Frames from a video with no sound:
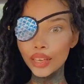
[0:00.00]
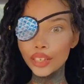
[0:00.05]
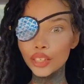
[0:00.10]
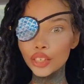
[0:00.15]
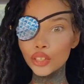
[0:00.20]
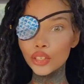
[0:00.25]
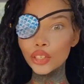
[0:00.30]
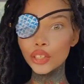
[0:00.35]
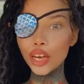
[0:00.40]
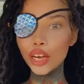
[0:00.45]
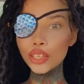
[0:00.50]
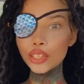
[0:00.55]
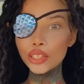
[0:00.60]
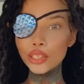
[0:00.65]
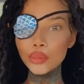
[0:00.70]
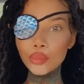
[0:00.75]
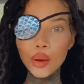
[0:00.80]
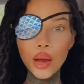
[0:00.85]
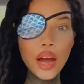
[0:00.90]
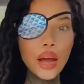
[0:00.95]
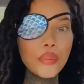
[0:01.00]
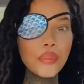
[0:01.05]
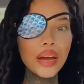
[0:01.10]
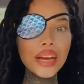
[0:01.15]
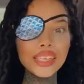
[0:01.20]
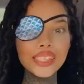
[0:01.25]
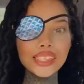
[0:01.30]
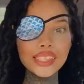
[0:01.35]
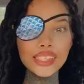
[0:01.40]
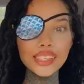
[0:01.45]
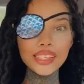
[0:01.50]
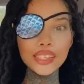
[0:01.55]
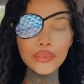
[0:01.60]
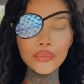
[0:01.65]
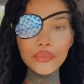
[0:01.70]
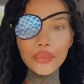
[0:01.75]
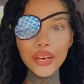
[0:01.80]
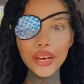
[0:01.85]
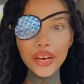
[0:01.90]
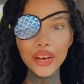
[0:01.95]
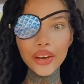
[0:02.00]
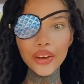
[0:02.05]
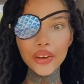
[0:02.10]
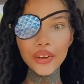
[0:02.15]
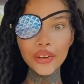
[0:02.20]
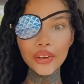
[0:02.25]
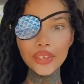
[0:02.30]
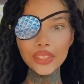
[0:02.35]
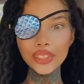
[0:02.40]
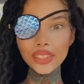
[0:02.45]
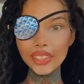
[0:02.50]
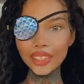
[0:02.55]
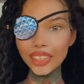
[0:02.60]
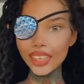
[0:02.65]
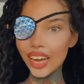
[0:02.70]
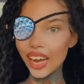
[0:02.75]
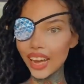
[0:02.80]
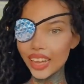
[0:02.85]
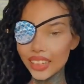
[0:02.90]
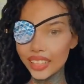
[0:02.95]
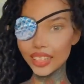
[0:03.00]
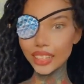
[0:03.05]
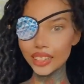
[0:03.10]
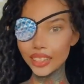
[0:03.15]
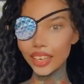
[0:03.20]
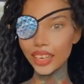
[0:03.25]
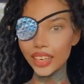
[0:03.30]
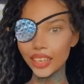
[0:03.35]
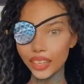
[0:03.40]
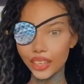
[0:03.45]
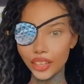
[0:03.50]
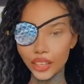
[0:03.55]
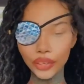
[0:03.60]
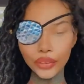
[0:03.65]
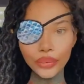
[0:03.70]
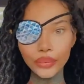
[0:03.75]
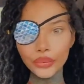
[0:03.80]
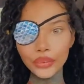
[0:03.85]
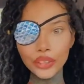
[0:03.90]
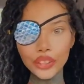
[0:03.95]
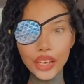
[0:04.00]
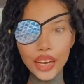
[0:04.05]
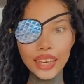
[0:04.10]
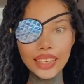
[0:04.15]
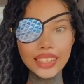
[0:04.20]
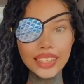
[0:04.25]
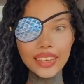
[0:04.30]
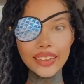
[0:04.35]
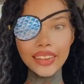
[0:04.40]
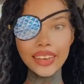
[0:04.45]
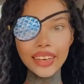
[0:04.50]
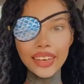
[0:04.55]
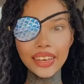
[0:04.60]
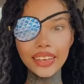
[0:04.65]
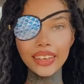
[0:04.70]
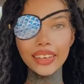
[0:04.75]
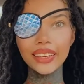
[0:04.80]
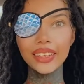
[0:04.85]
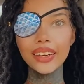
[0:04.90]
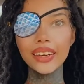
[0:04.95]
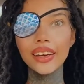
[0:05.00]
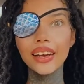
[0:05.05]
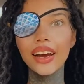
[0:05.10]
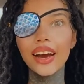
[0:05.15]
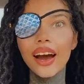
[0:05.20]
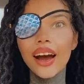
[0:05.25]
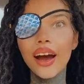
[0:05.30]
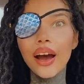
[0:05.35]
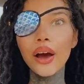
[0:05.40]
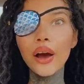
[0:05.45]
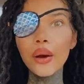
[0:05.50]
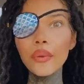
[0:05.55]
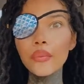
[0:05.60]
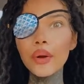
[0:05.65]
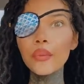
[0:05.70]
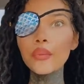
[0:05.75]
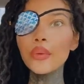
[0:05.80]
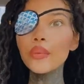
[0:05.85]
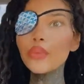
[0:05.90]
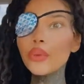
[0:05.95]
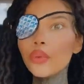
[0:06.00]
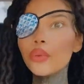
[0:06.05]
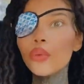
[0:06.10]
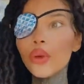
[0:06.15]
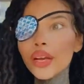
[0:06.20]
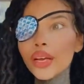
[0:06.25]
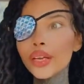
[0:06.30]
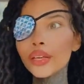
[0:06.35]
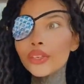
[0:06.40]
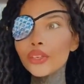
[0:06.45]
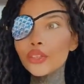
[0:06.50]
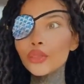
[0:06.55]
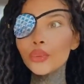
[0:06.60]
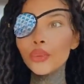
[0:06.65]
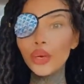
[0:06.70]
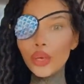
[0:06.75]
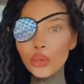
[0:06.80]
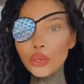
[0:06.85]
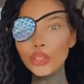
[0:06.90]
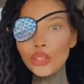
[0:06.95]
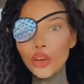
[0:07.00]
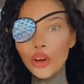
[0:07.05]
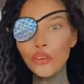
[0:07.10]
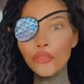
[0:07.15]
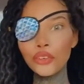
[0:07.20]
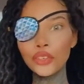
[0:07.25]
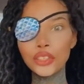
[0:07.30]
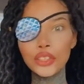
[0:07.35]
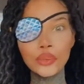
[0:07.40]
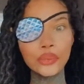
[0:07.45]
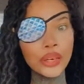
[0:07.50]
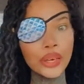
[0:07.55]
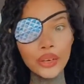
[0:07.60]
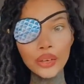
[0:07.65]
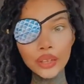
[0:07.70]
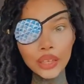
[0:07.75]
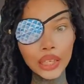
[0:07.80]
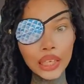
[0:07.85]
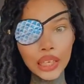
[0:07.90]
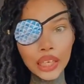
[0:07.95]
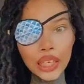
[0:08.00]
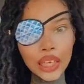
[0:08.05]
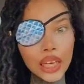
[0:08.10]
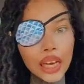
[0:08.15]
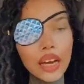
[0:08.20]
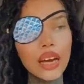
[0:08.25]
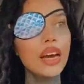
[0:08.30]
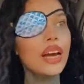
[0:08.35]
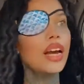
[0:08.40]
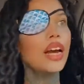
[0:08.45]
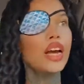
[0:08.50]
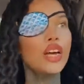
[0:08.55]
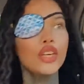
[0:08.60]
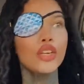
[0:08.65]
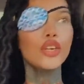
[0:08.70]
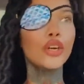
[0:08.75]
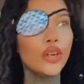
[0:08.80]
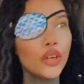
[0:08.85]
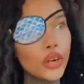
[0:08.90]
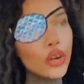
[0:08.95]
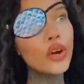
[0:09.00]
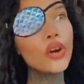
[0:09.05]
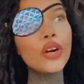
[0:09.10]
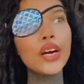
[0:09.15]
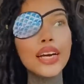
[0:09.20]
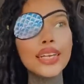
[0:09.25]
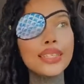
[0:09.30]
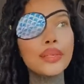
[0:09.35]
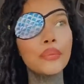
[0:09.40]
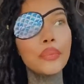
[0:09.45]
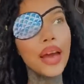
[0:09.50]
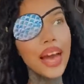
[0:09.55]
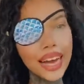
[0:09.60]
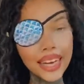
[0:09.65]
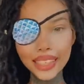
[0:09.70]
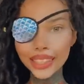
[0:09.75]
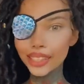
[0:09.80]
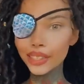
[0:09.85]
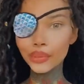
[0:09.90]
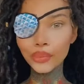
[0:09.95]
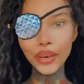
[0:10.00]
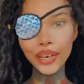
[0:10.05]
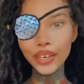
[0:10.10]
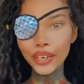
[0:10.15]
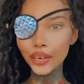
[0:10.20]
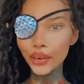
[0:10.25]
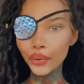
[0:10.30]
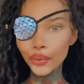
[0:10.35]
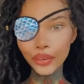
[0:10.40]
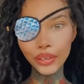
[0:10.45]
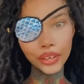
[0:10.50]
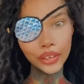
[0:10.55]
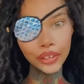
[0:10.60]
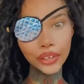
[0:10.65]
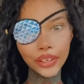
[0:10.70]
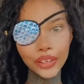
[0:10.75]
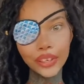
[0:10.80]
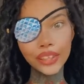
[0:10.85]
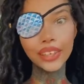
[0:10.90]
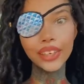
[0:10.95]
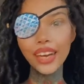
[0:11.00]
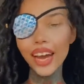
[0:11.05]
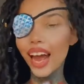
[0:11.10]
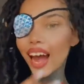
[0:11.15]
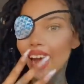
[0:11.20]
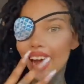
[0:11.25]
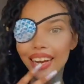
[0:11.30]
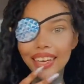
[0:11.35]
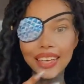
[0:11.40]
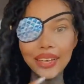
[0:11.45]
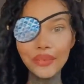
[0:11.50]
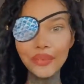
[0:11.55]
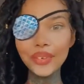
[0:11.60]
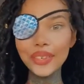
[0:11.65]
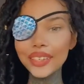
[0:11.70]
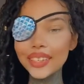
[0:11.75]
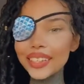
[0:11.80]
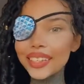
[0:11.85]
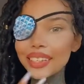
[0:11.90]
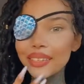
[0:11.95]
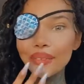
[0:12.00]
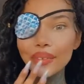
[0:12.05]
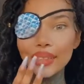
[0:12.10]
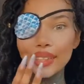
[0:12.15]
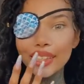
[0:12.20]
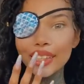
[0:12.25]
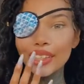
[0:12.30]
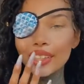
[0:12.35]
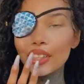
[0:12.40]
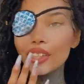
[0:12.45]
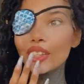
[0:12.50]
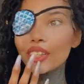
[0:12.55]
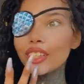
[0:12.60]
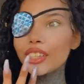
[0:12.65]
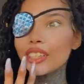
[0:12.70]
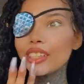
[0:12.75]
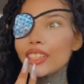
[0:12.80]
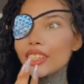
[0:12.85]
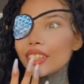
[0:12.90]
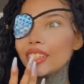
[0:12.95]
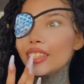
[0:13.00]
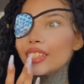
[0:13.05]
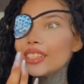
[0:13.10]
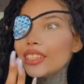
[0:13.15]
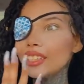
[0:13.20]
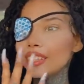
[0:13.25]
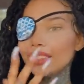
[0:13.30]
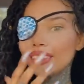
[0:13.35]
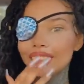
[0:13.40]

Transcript: I just got some eye patches in the mail. I think it's kind of cute. What you guys think? Um, I'm on my way to the post office. Apparently, the girl got some packages waiting on her. I can't wait to see what they are.